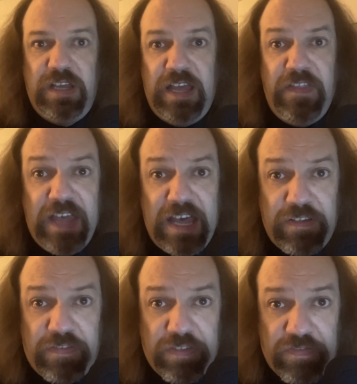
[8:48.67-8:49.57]
And that
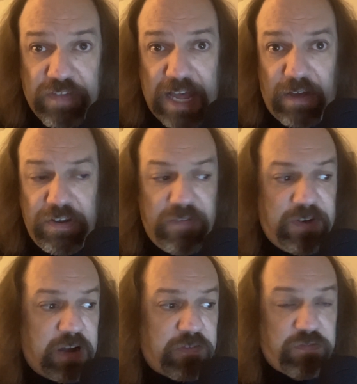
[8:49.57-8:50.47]
is the sound of
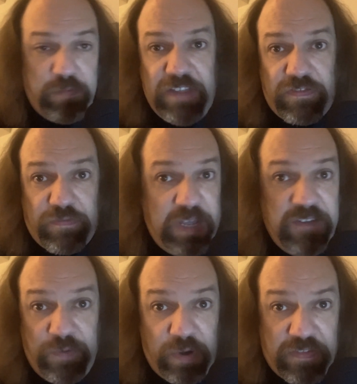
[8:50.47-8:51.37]
our sweet,
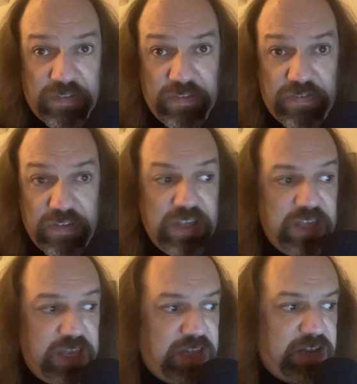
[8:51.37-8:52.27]
sweet voices
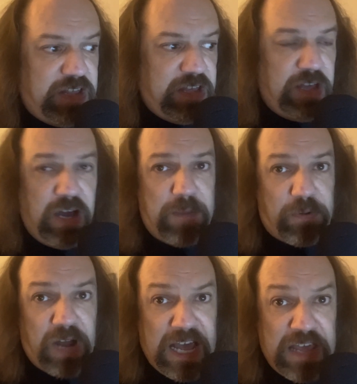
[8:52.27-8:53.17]
in
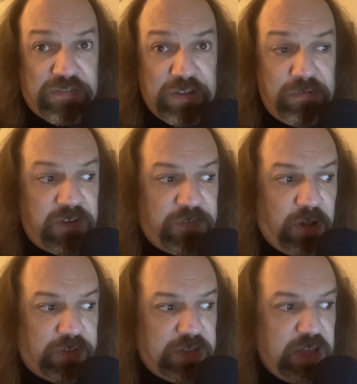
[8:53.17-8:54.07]
uprise and
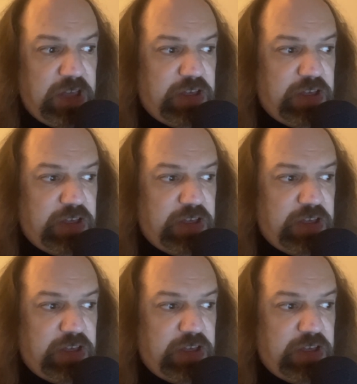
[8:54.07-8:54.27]
revolt.